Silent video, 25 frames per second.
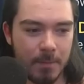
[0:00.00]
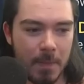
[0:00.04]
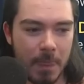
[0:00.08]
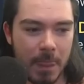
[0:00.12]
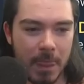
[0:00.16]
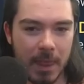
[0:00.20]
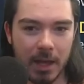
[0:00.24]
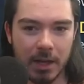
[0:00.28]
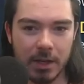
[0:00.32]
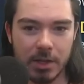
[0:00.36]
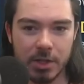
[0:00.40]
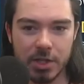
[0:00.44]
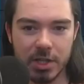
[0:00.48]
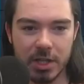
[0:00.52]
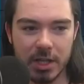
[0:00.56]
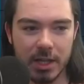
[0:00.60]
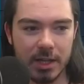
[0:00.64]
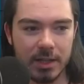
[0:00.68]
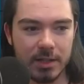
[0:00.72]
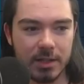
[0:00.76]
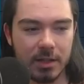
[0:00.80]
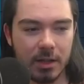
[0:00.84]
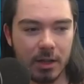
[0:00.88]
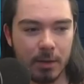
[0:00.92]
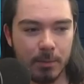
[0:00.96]
and she
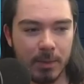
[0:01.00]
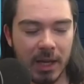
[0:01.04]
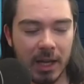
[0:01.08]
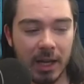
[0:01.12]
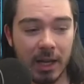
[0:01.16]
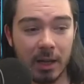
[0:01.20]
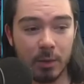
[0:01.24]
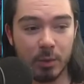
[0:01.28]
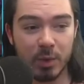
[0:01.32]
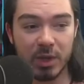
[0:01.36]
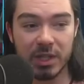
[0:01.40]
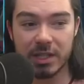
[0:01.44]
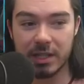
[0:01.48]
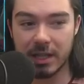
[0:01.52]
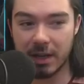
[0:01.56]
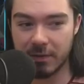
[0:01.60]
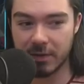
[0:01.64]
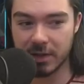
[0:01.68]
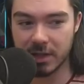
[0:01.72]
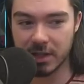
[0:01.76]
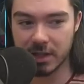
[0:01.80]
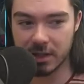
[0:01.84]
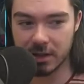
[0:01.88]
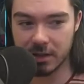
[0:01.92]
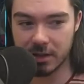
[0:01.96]
is coming in with
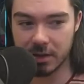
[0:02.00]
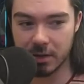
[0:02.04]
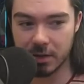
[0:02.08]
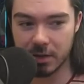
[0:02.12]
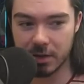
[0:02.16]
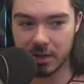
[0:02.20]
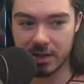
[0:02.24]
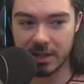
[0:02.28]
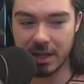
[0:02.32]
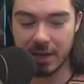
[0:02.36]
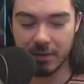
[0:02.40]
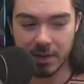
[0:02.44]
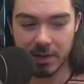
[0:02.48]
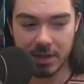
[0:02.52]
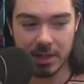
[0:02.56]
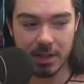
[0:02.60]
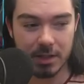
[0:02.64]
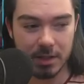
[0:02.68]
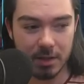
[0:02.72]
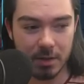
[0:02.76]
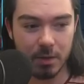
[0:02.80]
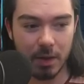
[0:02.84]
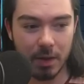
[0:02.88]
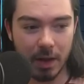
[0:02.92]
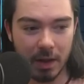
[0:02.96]
72
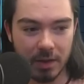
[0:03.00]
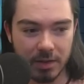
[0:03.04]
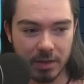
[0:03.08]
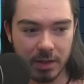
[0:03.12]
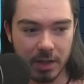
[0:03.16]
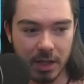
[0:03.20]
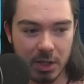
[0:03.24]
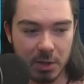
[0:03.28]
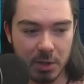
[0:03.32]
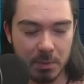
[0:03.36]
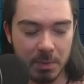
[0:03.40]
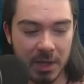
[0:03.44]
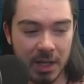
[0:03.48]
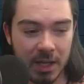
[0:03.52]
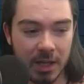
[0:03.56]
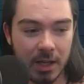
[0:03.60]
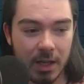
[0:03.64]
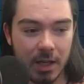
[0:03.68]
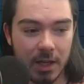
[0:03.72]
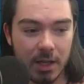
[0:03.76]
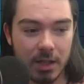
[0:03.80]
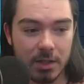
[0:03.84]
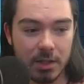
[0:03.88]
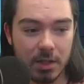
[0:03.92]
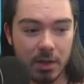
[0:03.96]
72,000 HP,
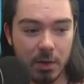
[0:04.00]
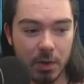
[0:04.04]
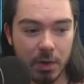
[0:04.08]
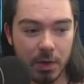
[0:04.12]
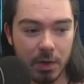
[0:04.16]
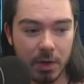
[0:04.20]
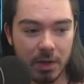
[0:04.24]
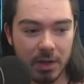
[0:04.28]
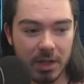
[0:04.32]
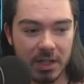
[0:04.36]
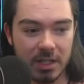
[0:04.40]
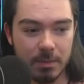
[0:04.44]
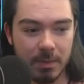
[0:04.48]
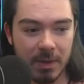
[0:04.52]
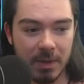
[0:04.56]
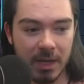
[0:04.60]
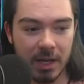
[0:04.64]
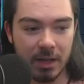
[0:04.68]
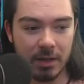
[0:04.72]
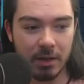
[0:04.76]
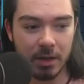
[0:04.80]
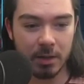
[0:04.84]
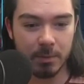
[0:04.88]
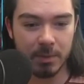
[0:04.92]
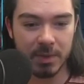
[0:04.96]
230
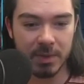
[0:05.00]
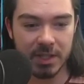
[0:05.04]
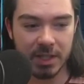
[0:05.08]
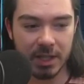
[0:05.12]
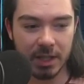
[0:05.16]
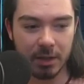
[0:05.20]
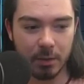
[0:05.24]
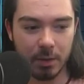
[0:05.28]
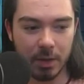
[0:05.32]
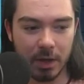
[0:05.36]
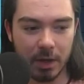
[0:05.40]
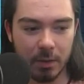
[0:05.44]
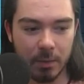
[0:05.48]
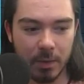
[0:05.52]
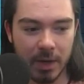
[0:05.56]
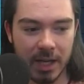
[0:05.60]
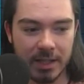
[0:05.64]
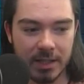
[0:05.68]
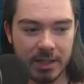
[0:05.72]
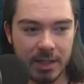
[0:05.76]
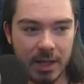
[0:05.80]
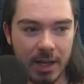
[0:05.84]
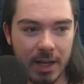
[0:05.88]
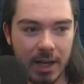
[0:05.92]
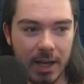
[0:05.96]
speed, 100% crit
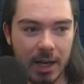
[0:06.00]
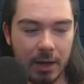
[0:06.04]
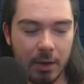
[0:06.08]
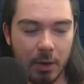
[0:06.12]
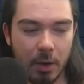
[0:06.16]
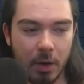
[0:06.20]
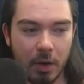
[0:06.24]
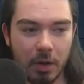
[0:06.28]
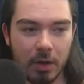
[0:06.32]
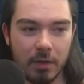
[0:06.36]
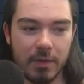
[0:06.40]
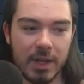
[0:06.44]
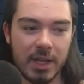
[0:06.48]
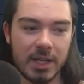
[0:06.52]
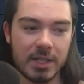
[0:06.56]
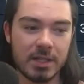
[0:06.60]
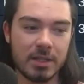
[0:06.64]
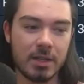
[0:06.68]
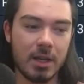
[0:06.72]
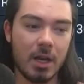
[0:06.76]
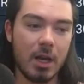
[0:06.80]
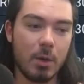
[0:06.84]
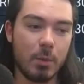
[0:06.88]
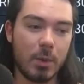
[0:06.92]
rate, and all of this.